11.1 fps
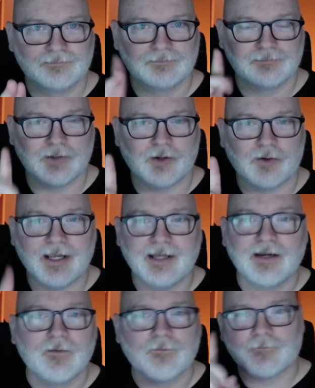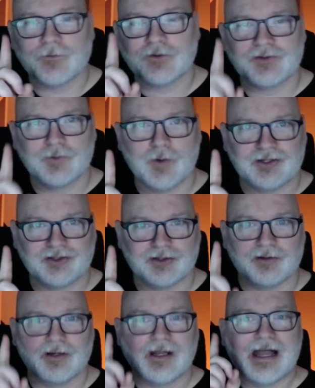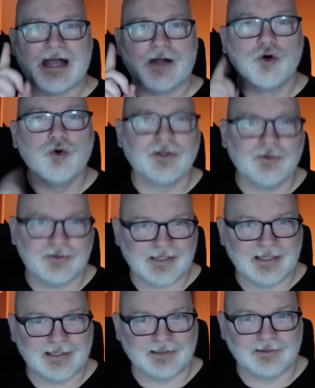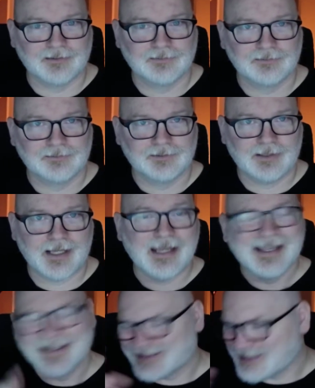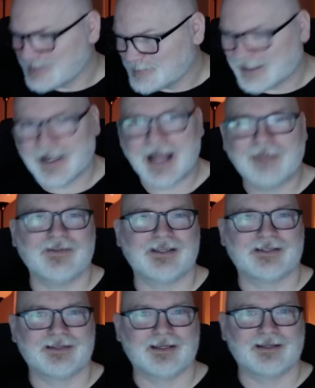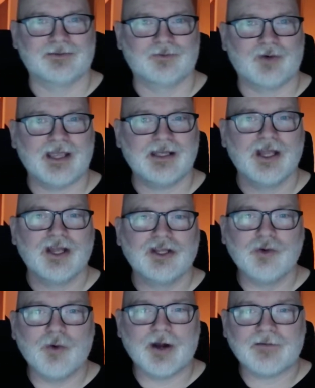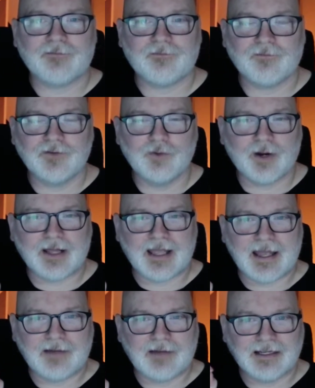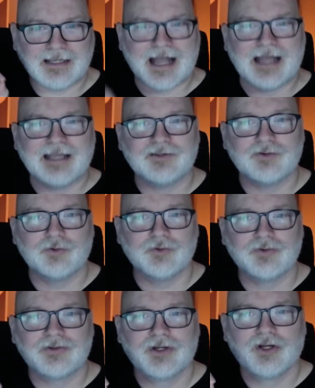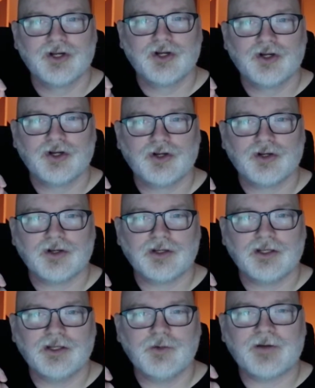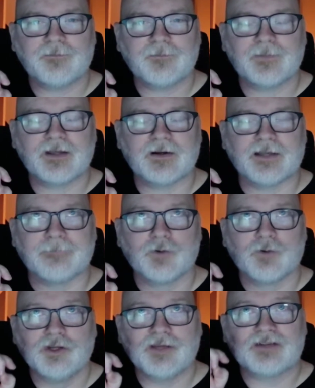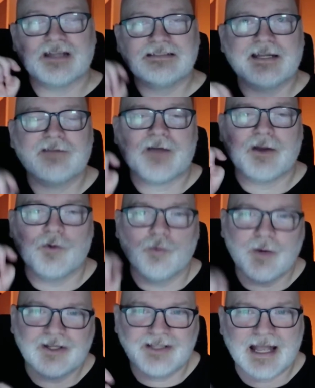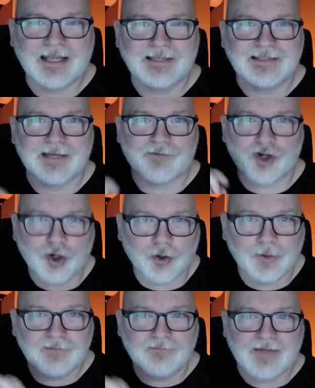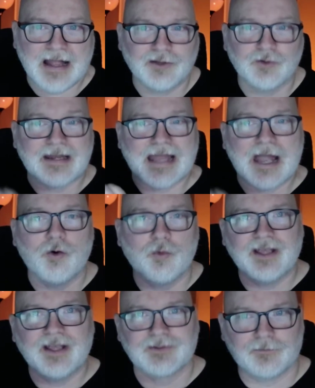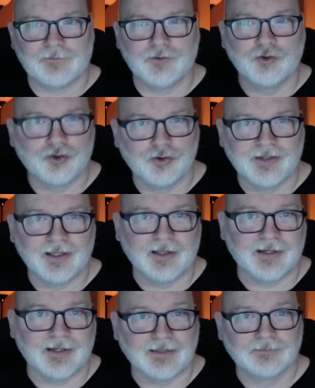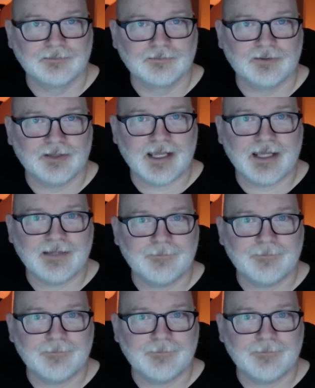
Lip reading: All right, first question, who are you selling? Okay, seems like an obvious thing, right? You want to have guys you have to identify which guys have a current value that outweighs their future utility. Okay?